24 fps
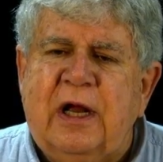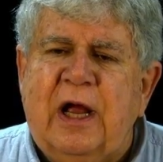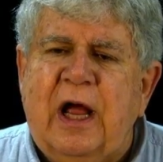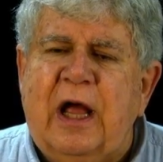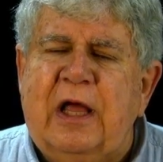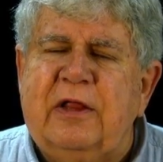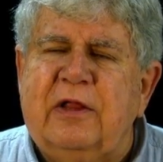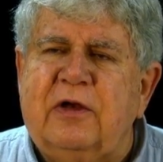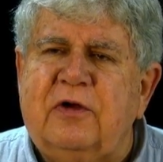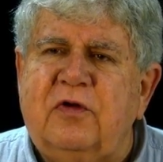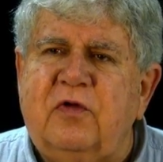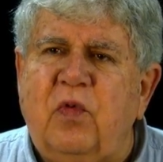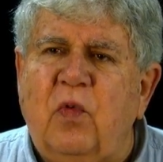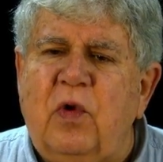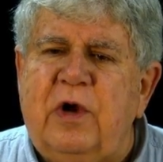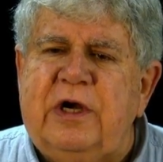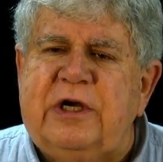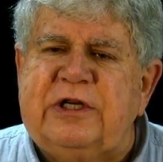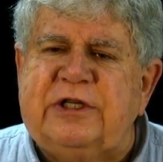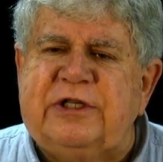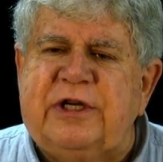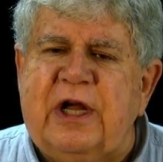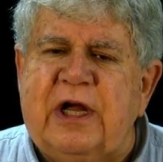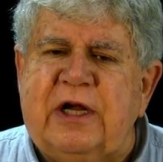and the
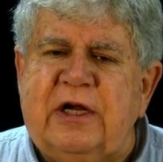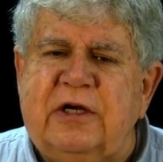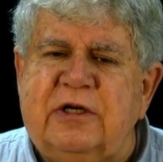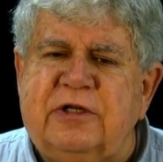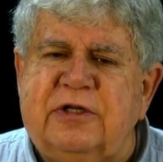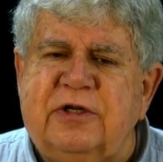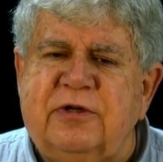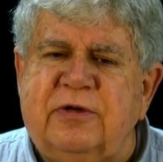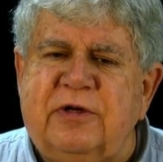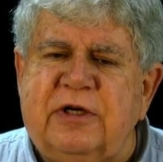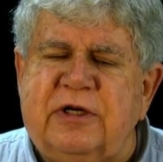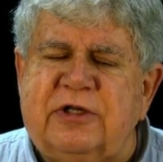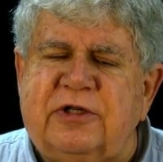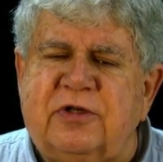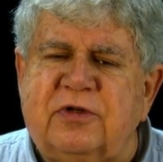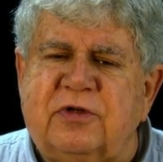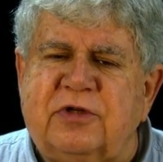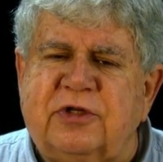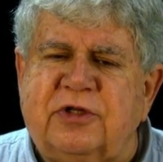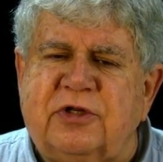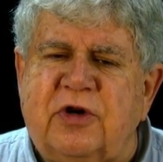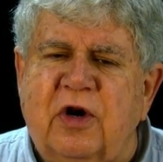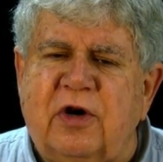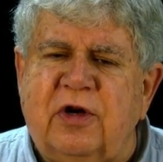22nd Judicial
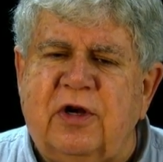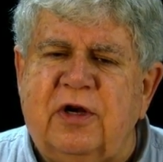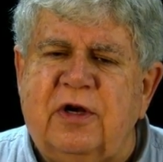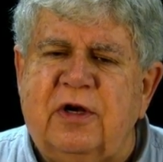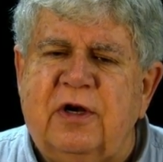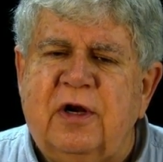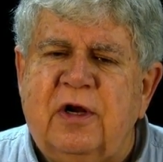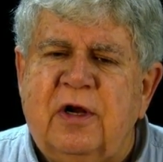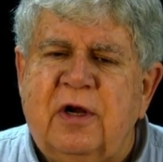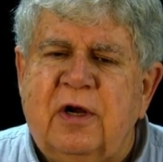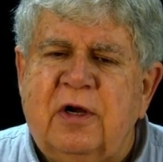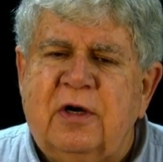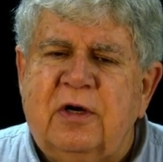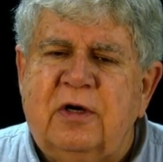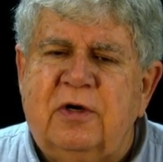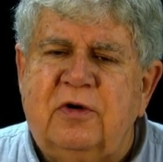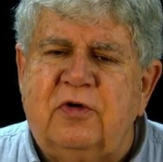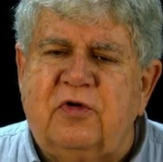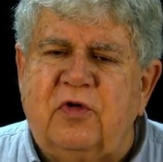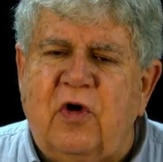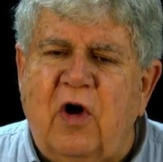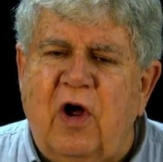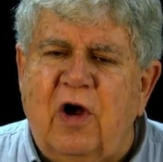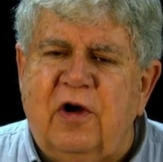Circuit
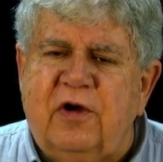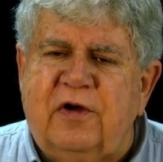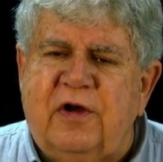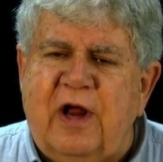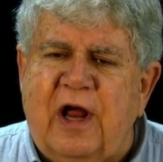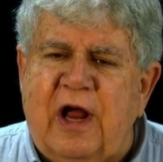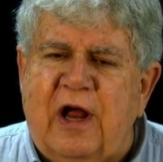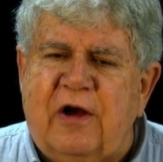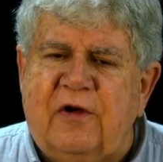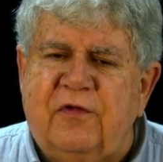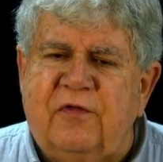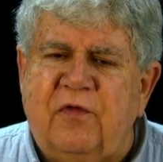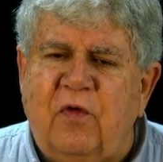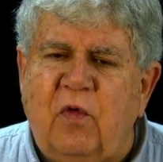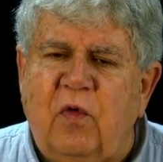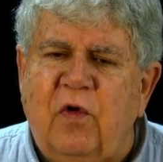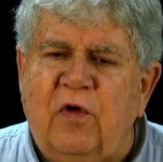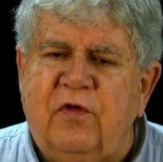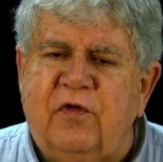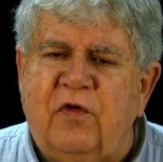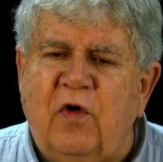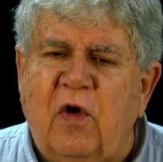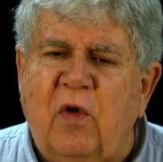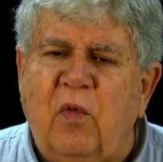Drug Task
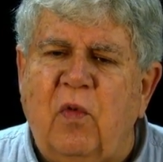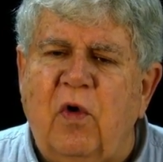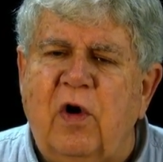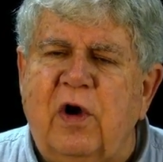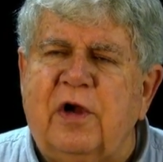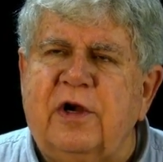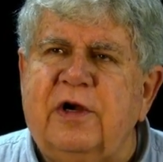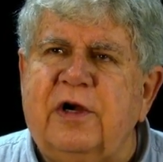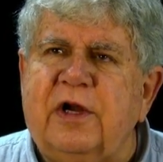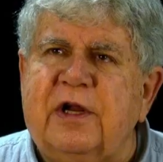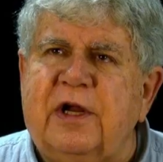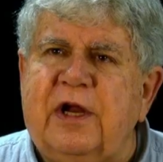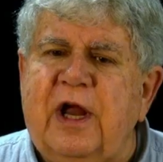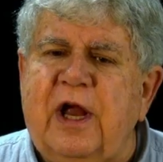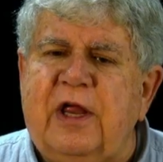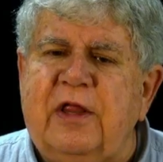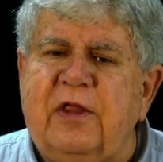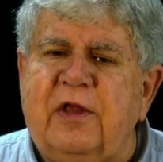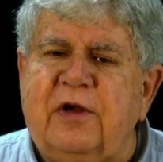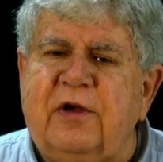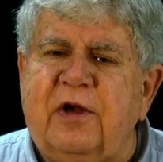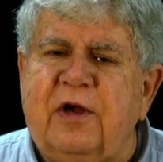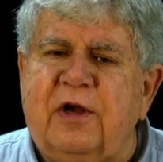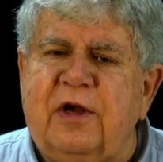Force are working
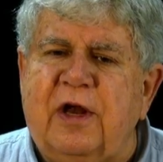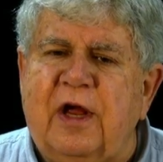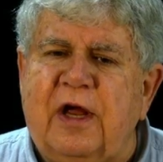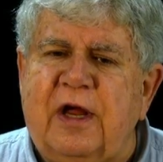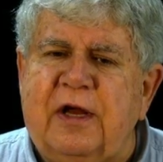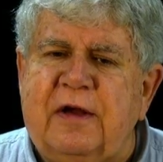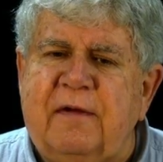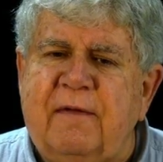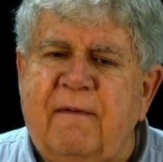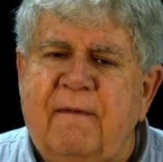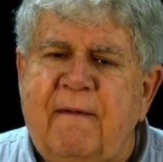together today